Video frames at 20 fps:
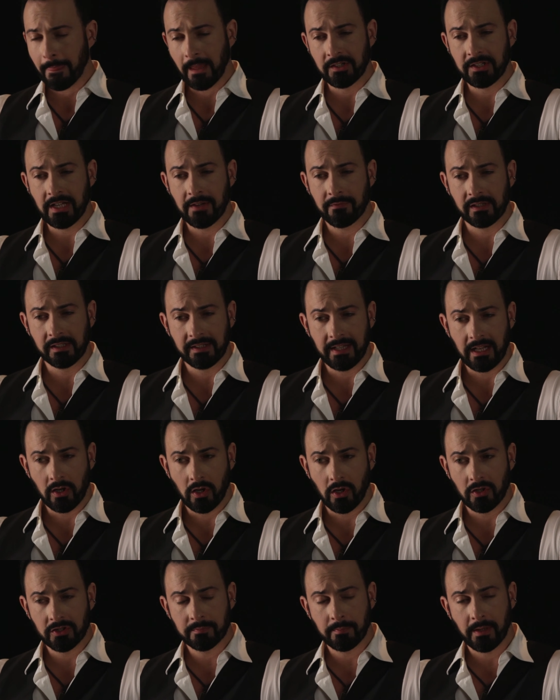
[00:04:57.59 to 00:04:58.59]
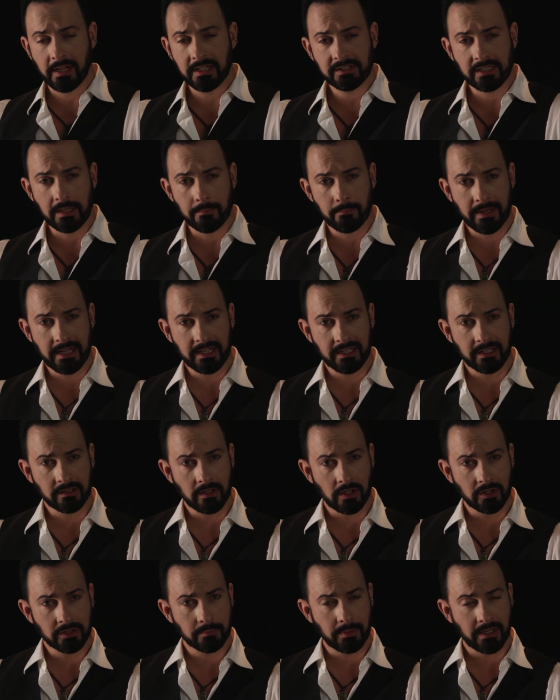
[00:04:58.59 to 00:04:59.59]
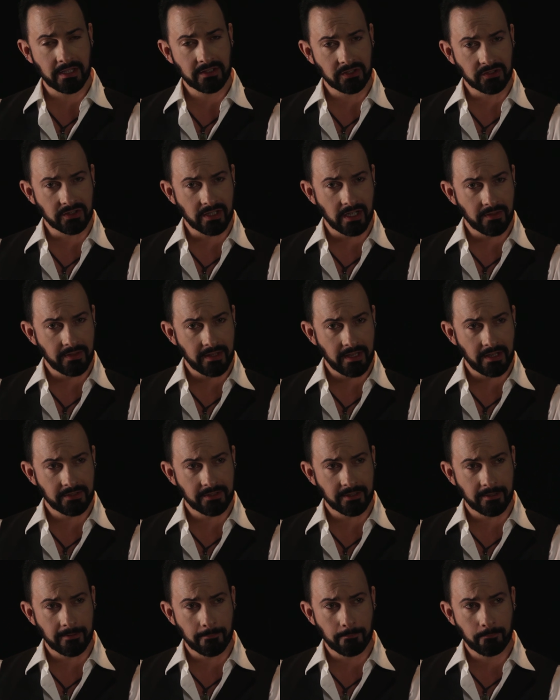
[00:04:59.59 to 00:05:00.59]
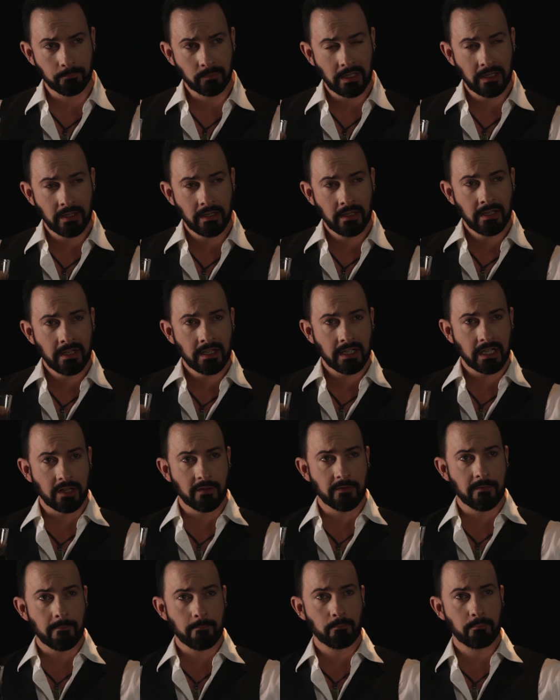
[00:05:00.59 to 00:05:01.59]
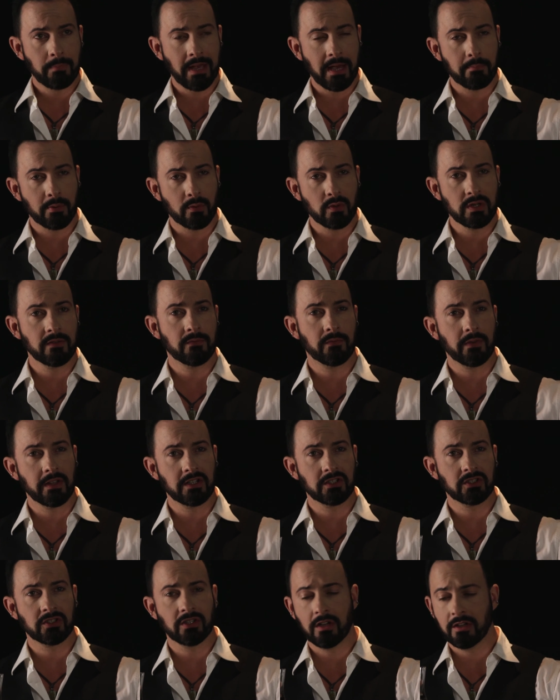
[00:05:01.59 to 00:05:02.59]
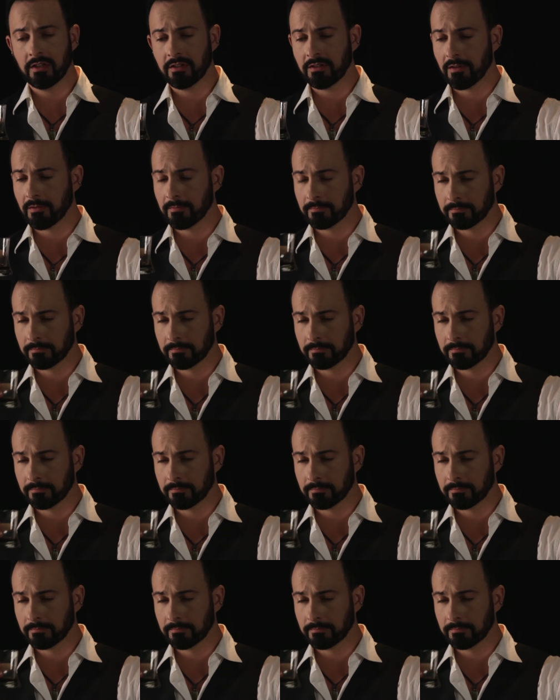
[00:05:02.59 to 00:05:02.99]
Definitely that allspice, that baking allspice has got that kind of peppery finish on it.